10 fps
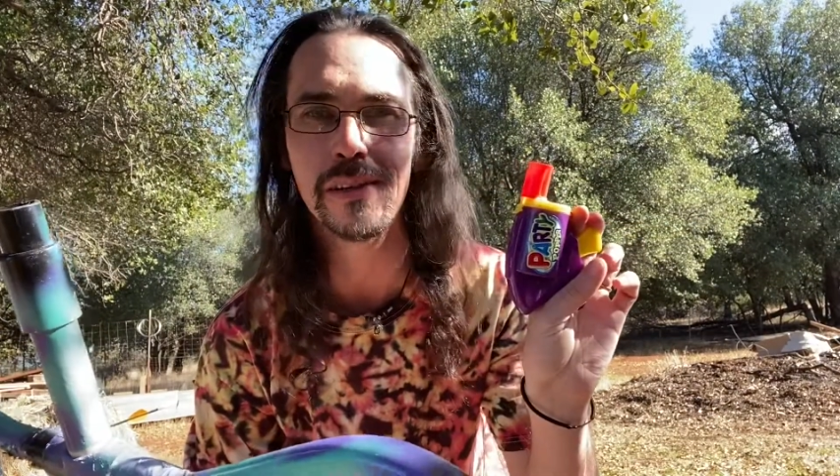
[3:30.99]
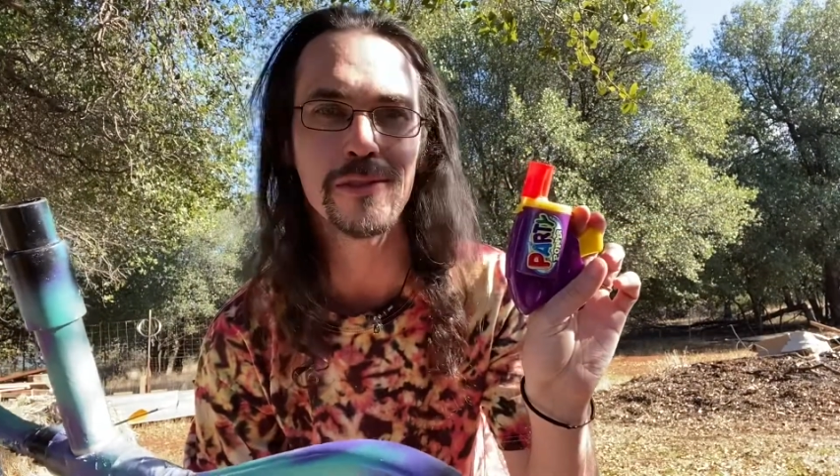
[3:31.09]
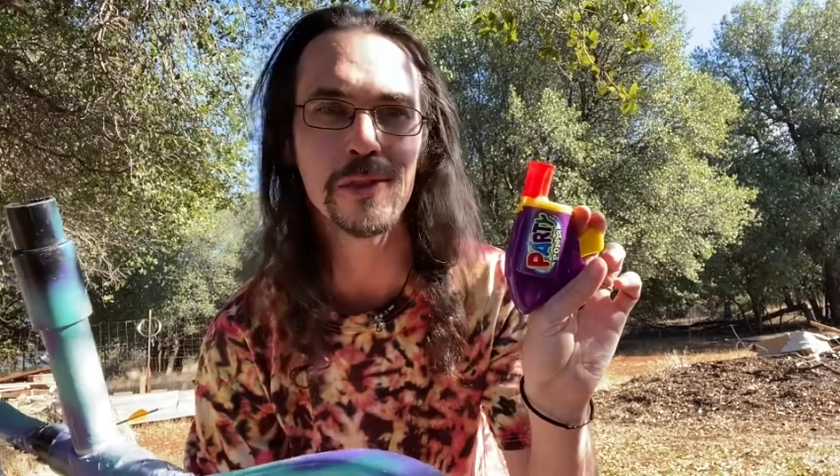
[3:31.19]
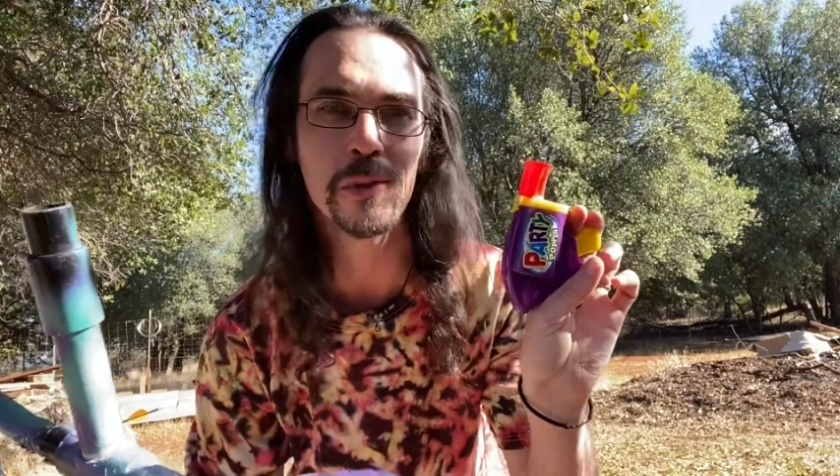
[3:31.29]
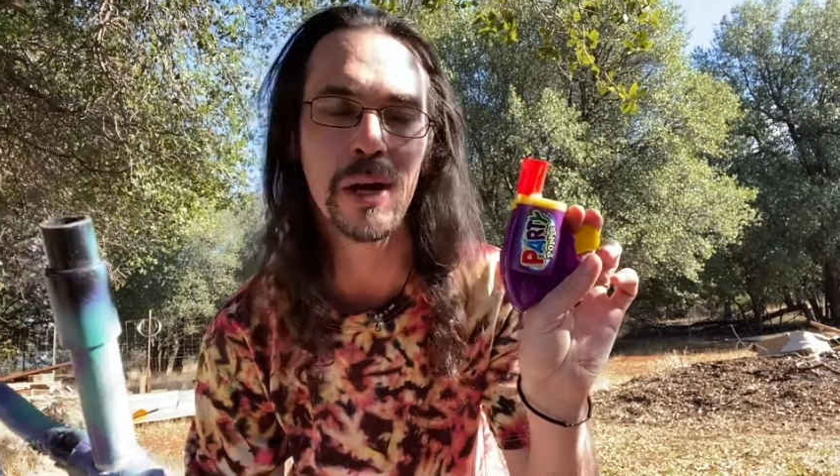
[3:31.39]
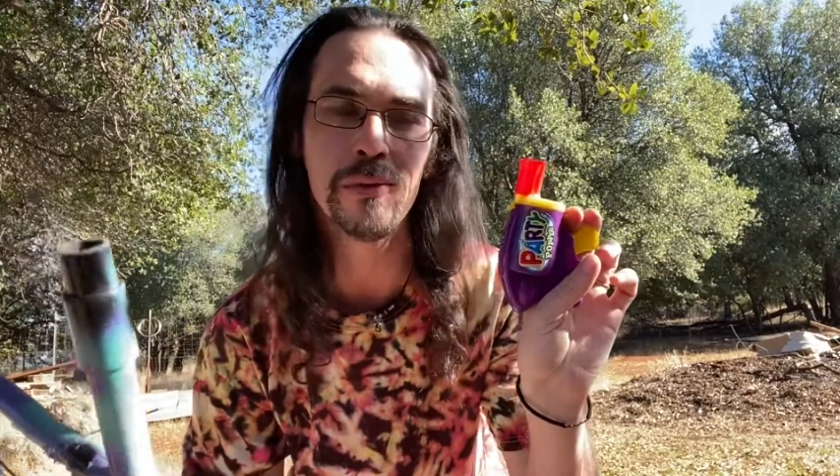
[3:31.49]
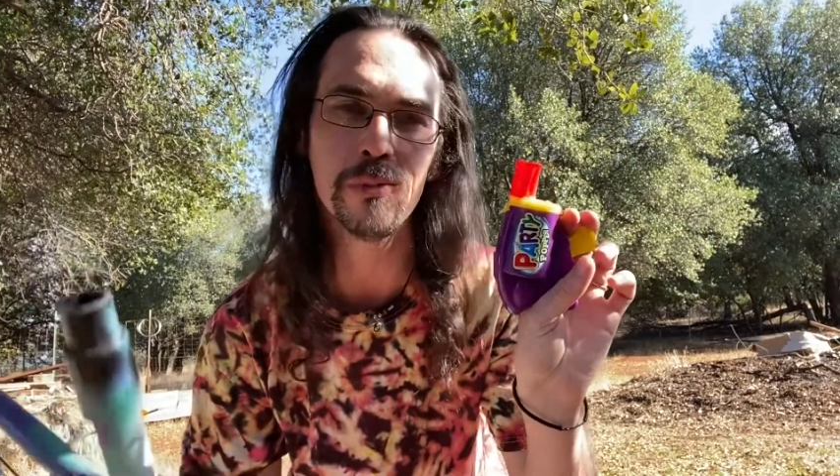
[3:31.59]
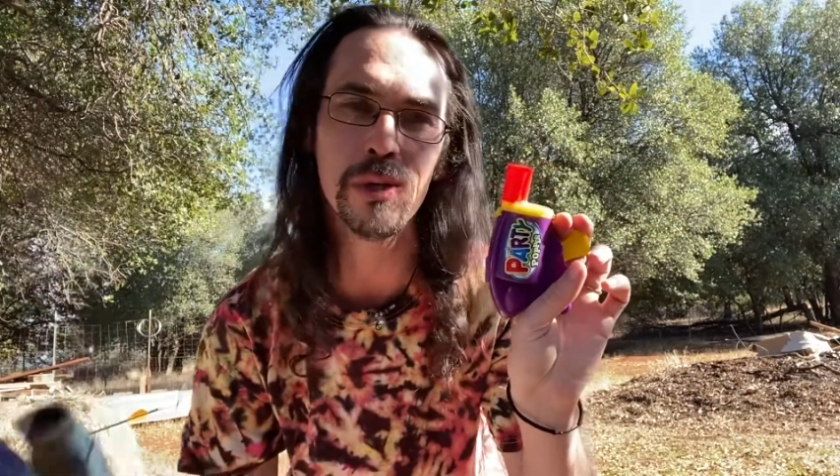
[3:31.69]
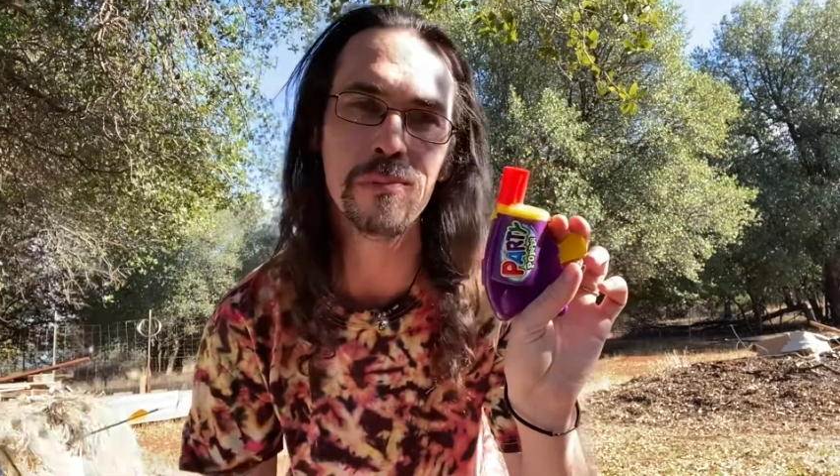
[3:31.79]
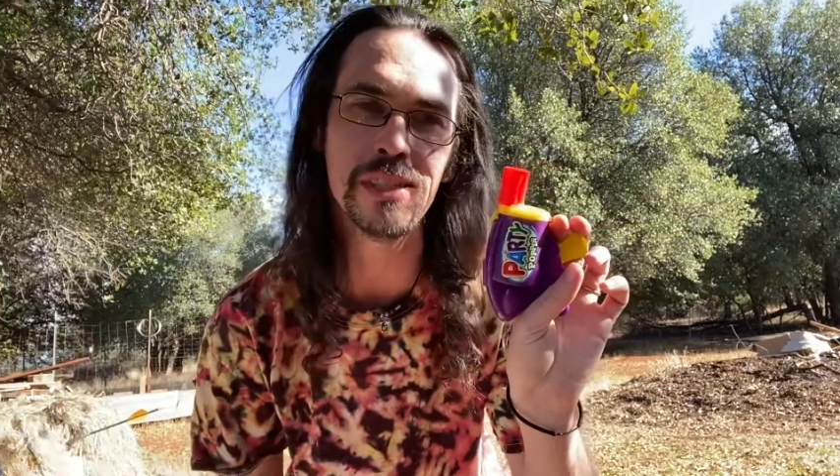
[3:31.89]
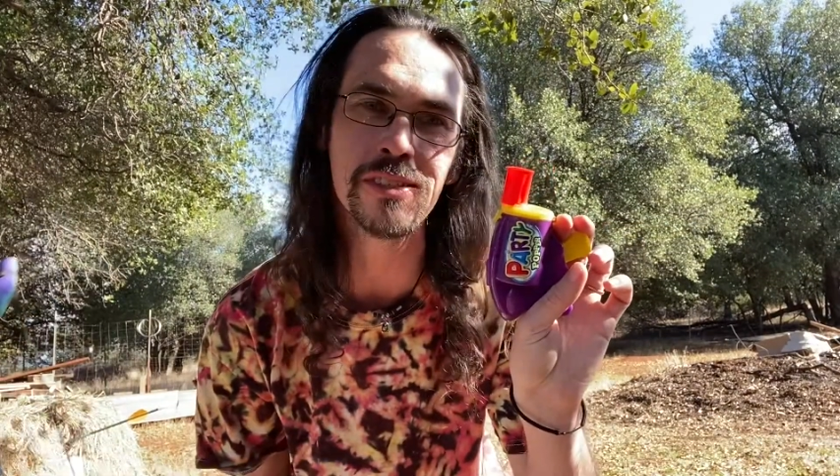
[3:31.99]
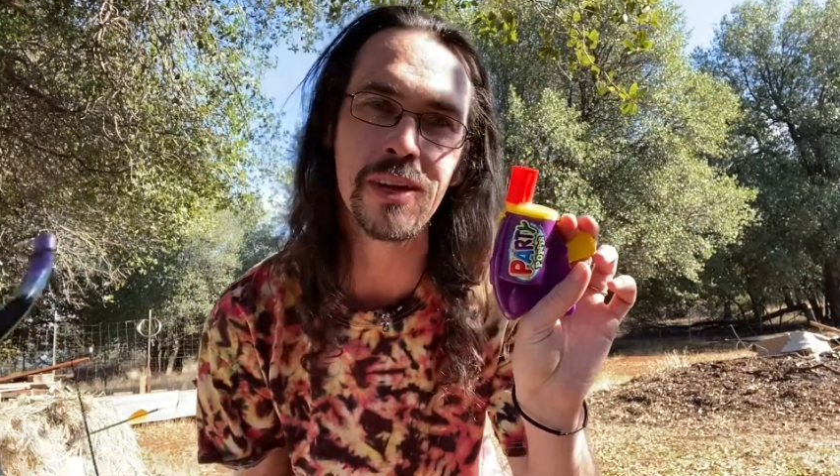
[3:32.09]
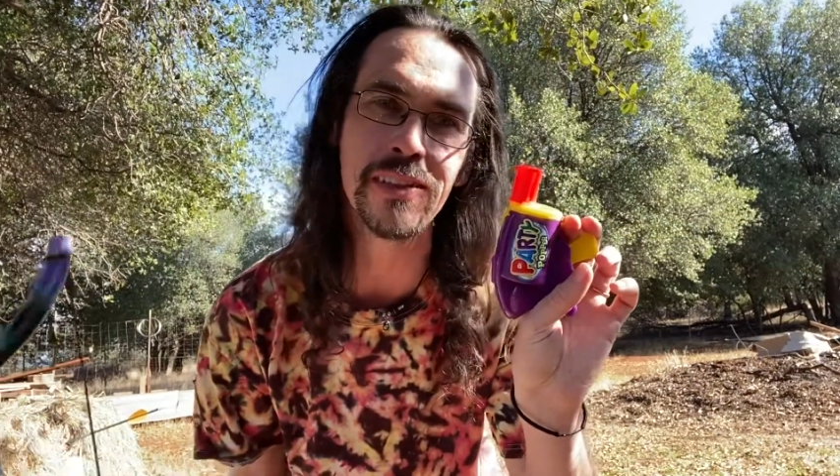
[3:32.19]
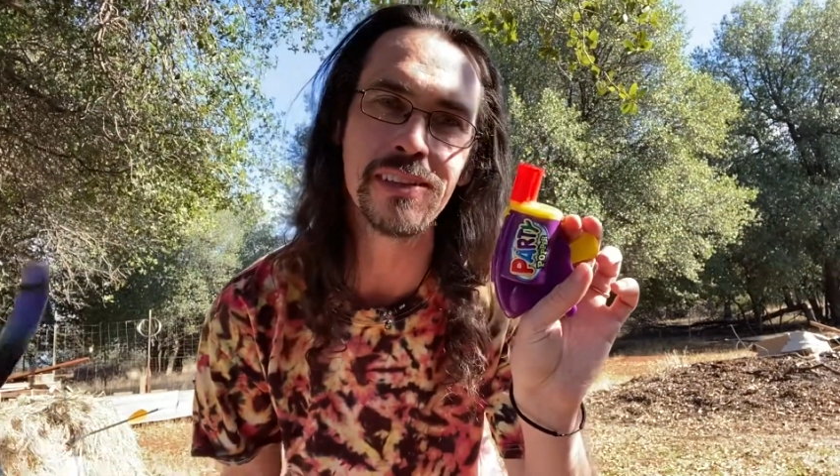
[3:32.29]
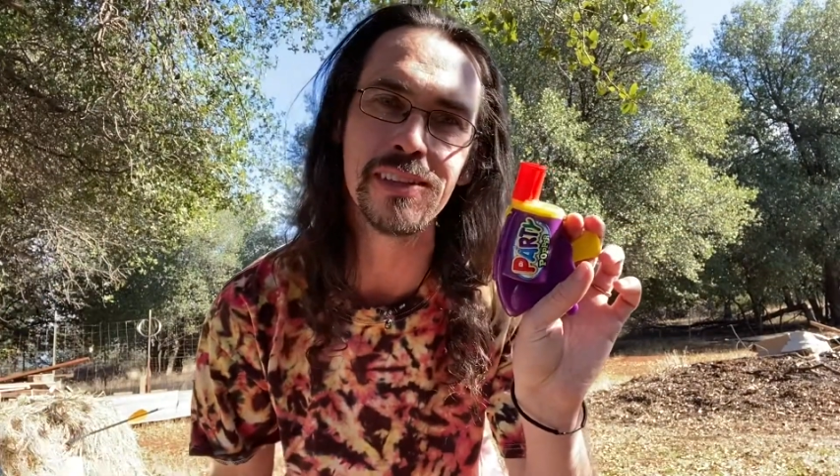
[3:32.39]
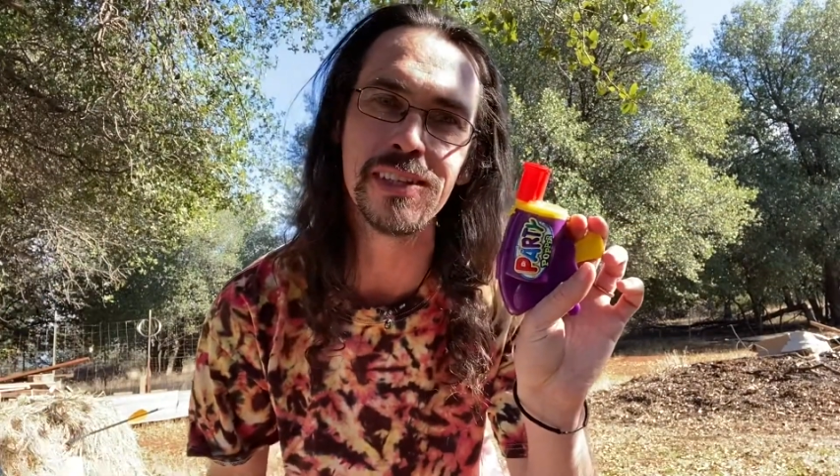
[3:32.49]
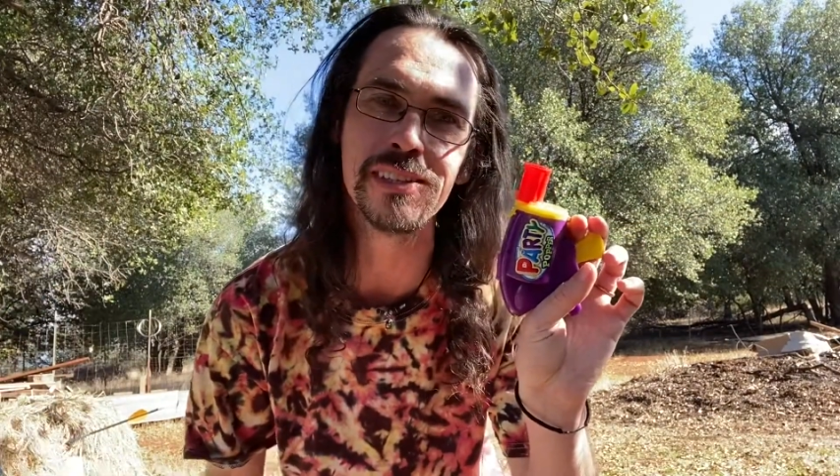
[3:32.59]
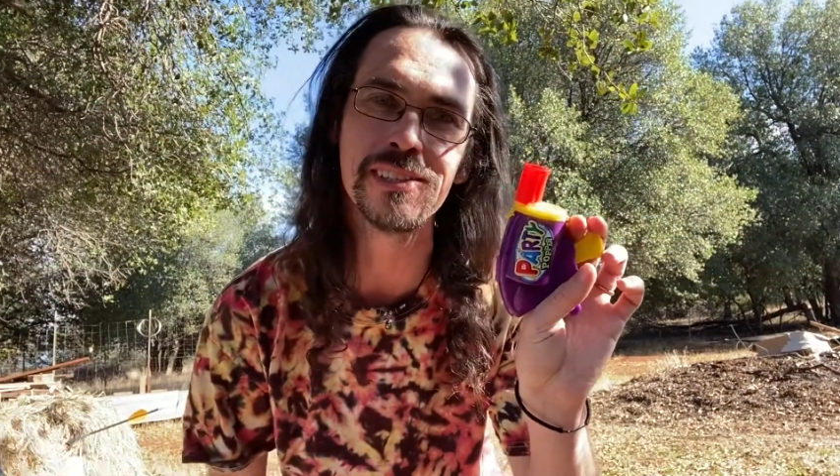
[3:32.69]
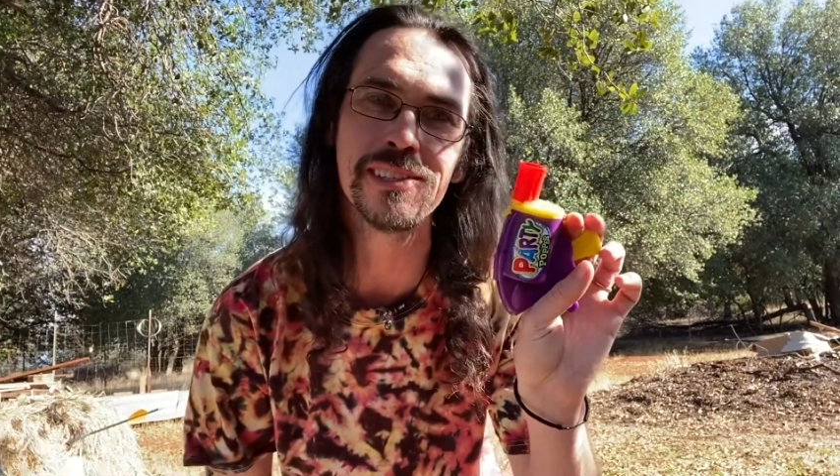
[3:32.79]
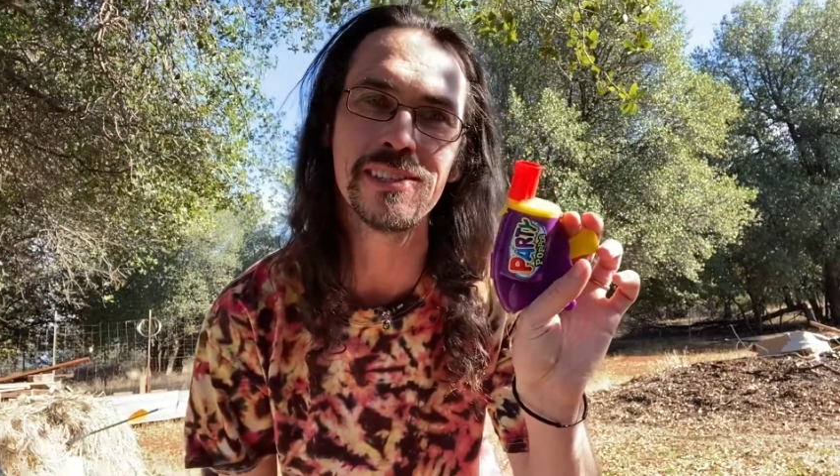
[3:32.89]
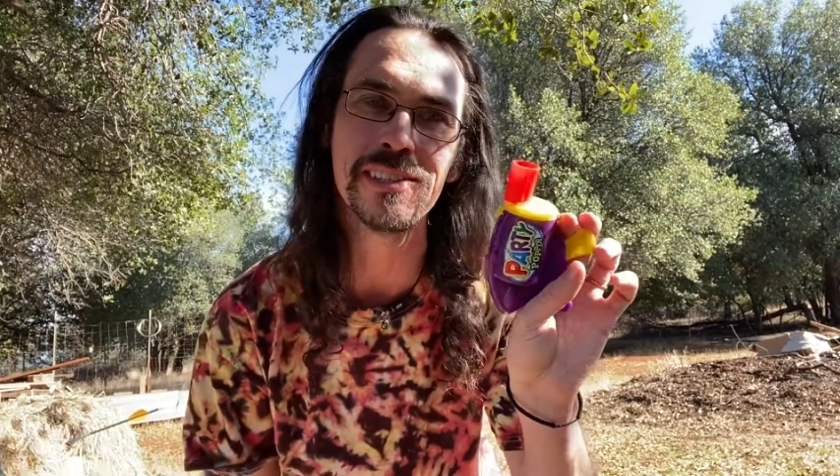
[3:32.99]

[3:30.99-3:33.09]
So why would we be selling these